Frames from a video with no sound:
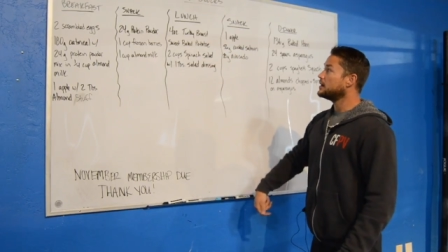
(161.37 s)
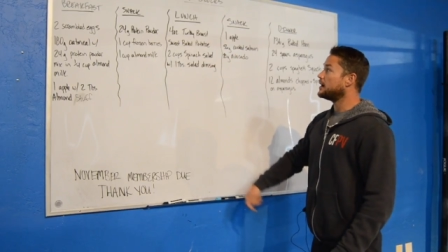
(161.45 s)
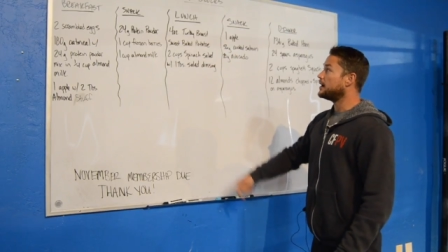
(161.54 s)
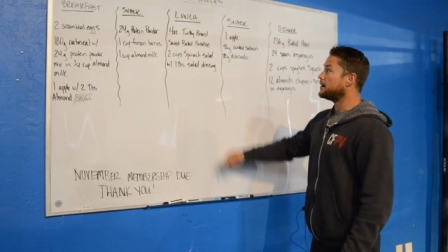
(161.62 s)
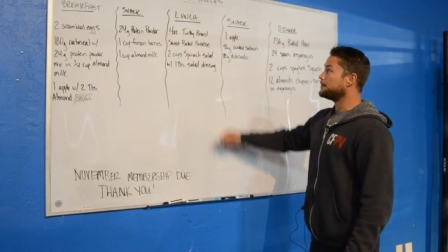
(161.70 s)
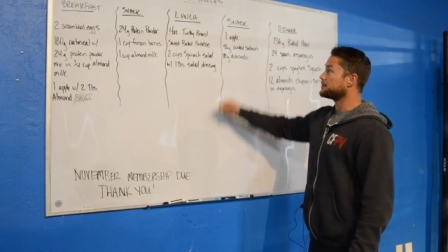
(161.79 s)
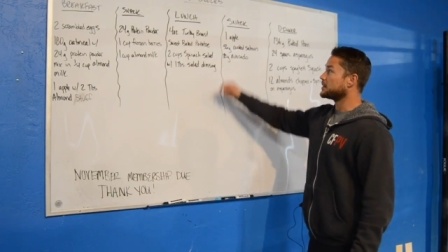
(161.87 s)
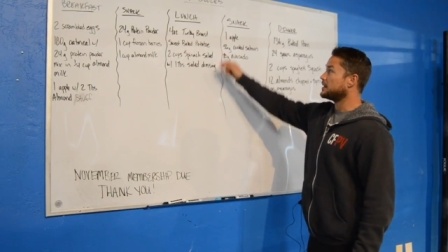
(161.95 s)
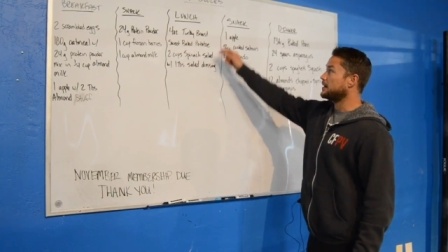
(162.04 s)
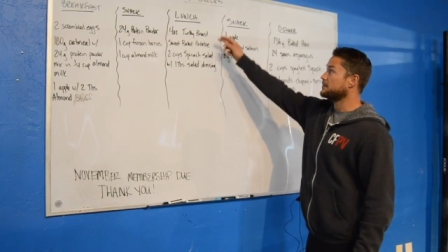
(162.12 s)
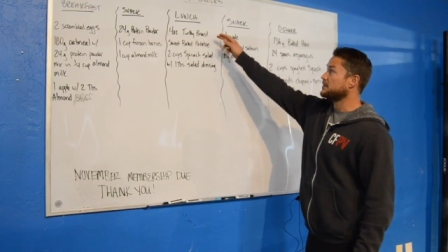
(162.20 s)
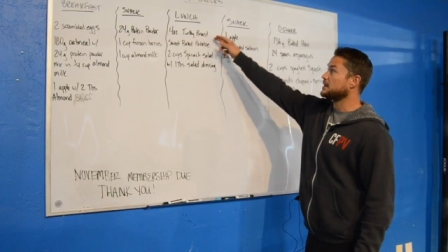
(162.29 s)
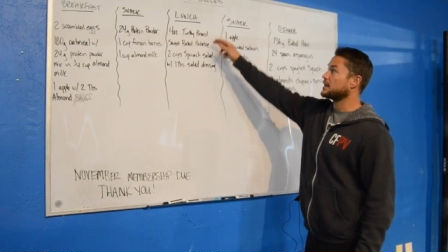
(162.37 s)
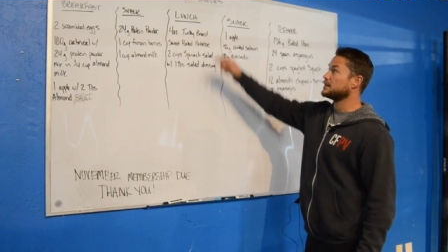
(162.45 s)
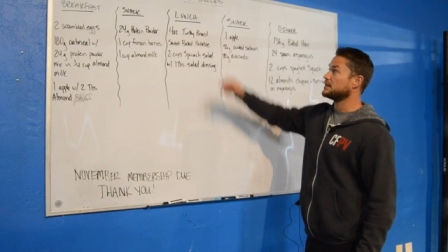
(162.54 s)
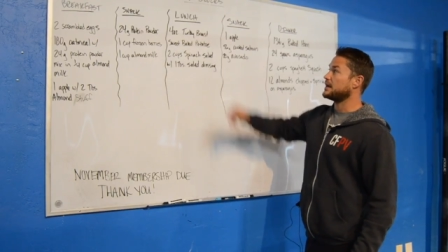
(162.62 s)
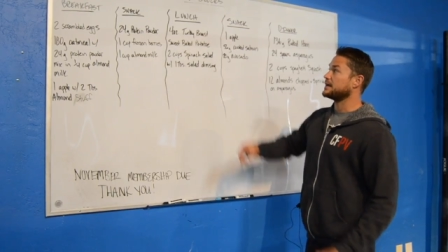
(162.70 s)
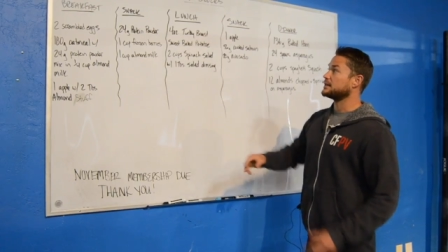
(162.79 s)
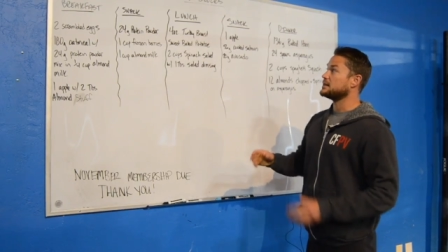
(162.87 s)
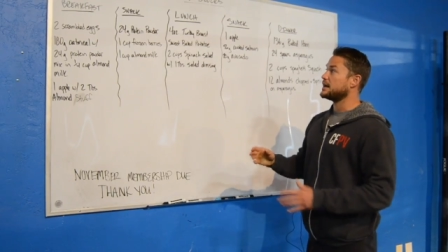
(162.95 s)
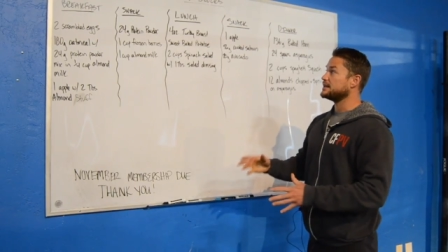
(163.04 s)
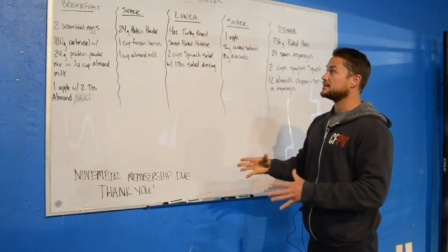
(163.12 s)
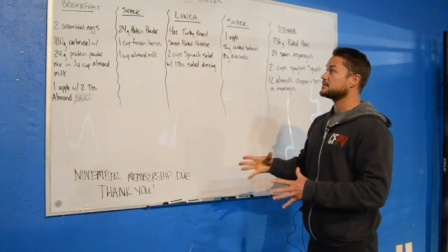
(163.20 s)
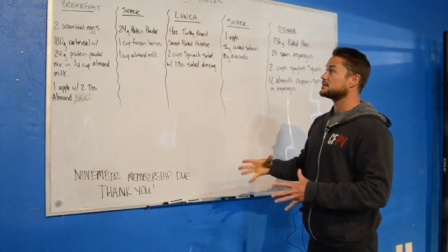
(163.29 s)
Um, and I'm thinking like
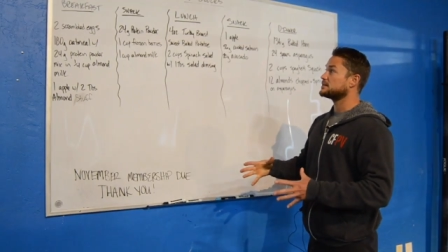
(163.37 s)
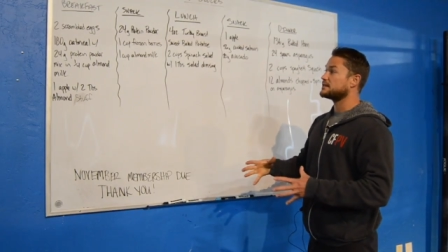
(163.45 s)
nice